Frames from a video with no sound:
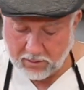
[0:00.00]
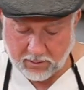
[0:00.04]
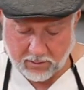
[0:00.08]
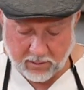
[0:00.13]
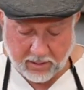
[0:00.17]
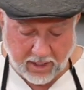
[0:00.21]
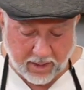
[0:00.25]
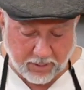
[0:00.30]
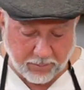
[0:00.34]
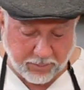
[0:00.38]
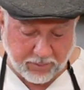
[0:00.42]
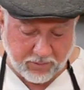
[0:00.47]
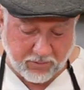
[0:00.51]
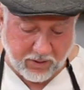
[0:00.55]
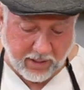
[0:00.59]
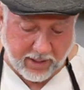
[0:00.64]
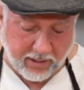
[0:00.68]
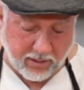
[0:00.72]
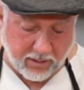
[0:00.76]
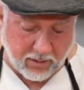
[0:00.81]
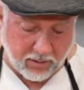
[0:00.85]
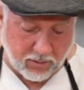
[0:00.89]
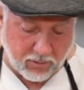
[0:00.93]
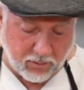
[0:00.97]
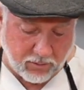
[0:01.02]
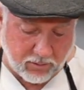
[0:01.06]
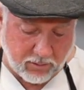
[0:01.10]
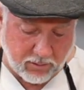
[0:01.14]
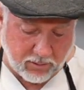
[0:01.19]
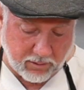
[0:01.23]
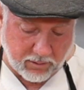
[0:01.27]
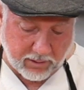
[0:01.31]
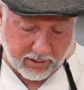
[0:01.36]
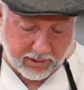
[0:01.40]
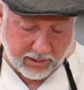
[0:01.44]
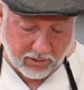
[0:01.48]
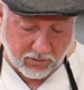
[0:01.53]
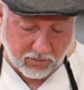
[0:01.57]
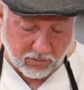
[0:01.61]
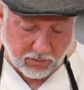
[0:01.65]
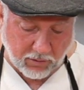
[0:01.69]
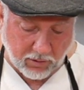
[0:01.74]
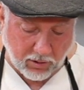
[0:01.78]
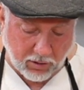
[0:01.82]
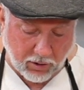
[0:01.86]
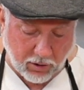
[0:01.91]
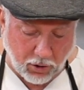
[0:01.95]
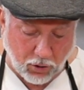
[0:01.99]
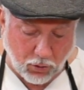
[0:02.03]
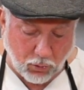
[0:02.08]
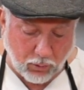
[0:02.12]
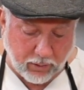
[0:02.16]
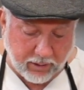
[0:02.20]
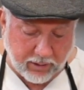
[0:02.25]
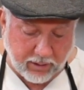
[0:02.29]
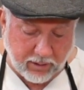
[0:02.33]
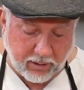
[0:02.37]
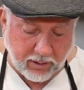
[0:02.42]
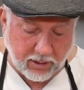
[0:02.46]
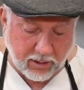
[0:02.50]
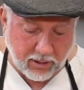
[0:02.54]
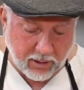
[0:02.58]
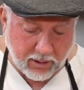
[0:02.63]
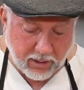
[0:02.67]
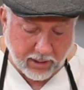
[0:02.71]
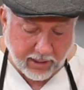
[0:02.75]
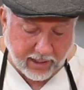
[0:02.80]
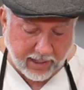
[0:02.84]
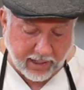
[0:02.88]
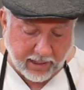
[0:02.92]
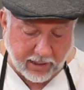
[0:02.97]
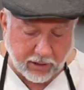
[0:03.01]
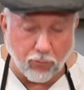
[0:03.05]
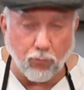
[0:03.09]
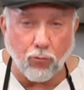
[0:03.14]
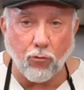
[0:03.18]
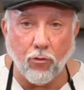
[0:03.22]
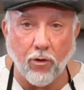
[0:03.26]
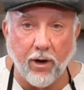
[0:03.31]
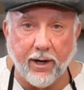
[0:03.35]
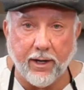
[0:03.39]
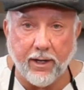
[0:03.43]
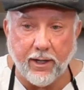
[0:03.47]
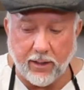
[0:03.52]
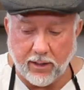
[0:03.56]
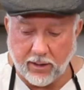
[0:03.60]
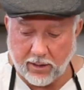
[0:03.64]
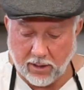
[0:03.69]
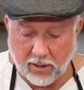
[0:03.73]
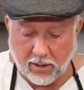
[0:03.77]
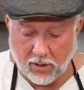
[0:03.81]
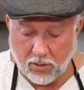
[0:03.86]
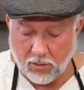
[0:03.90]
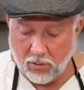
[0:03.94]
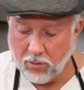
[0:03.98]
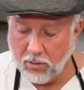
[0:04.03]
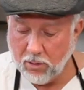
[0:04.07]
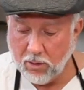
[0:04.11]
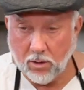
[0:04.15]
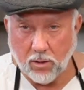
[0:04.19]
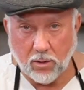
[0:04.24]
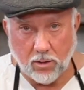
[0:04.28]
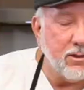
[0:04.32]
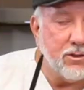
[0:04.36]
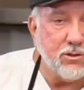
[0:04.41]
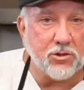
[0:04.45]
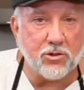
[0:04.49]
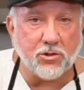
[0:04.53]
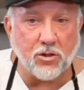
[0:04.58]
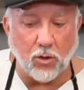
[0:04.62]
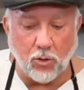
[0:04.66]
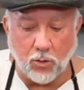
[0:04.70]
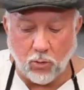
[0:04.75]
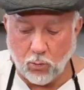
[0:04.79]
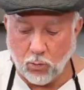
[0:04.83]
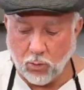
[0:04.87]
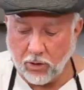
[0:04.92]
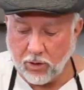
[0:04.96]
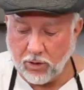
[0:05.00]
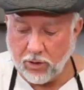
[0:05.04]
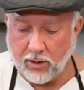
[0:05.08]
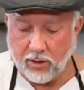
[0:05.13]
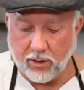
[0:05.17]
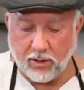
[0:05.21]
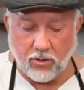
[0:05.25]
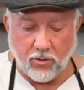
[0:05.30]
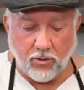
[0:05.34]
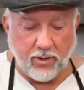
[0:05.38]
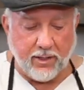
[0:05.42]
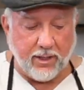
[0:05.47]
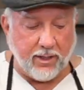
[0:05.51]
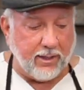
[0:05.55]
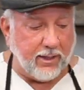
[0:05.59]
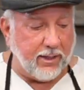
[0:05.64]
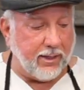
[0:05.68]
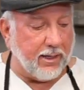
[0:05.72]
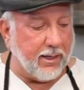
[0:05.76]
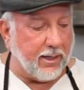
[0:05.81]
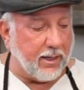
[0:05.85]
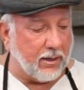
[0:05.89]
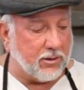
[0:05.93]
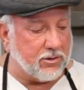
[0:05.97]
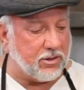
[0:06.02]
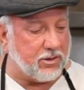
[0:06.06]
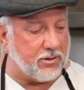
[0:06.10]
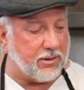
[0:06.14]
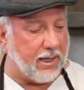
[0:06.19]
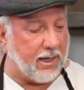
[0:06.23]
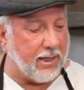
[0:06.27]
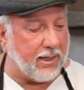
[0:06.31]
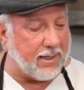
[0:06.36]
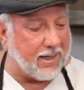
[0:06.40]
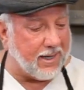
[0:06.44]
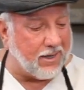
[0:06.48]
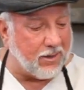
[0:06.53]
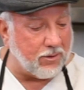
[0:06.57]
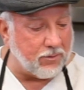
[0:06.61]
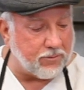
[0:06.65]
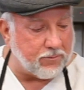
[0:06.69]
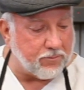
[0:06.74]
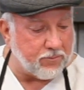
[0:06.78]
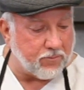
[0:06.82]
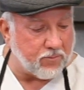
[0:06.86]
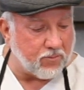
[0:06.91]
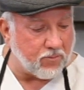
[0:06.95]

that potato is loaded and ready to go. So we're going to go ahead and get our steak out.